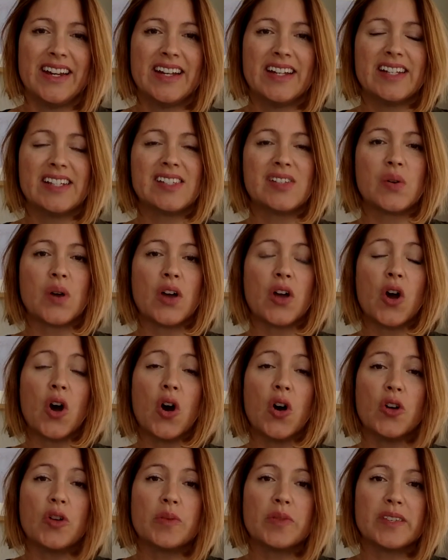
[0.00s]
So I
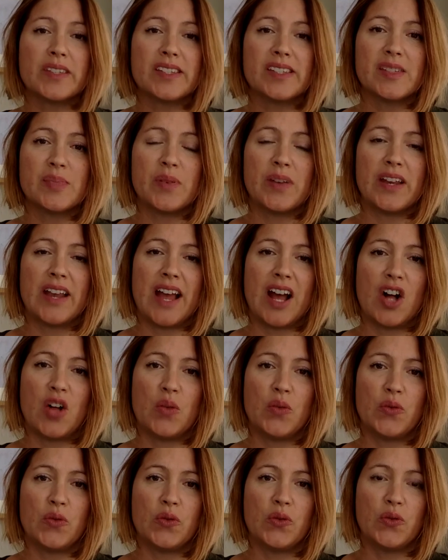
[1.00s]
hope this has been
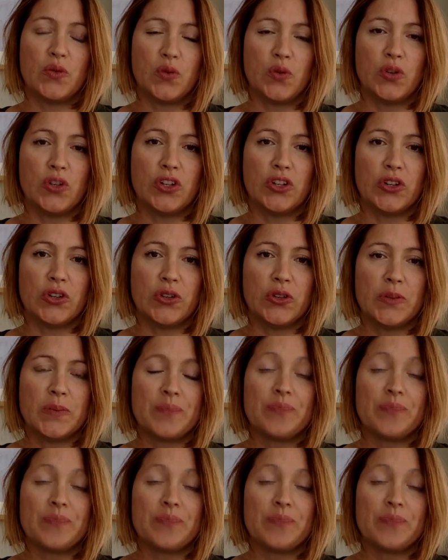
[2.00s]
helpful for you.